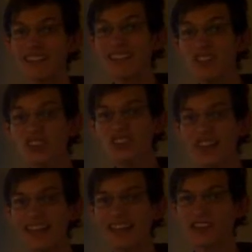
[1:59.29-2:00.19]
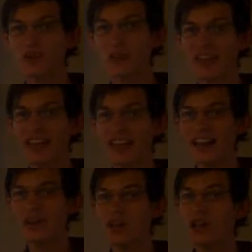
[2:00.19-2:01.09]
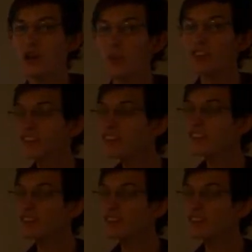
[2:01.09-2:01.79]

isn't taken into account, we see that